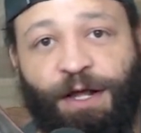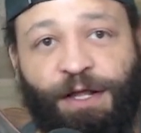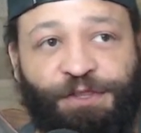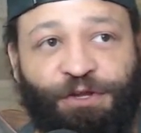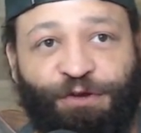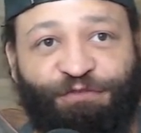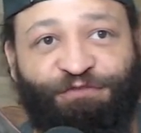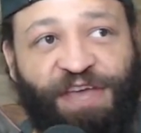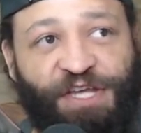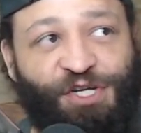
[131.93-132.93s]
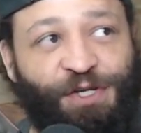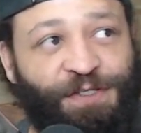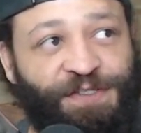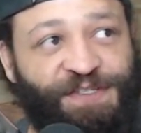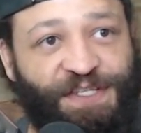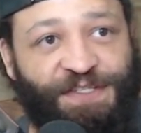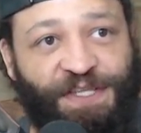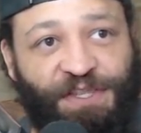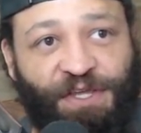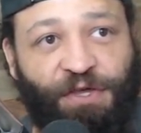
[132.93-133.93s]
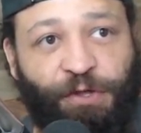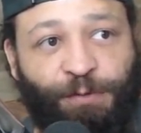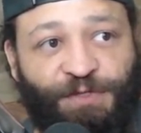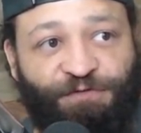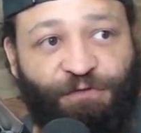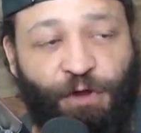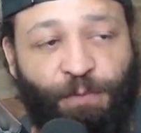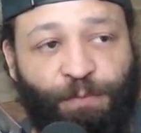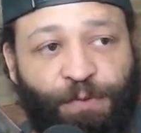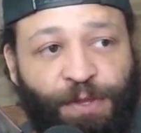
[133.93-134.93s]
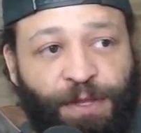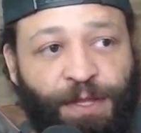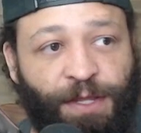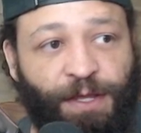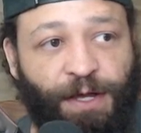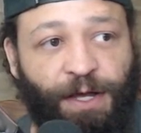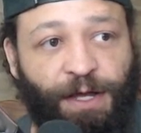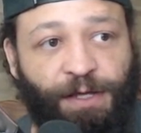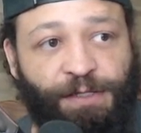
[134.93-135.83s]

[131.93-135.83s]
Their fashion sense, I think, comes from, an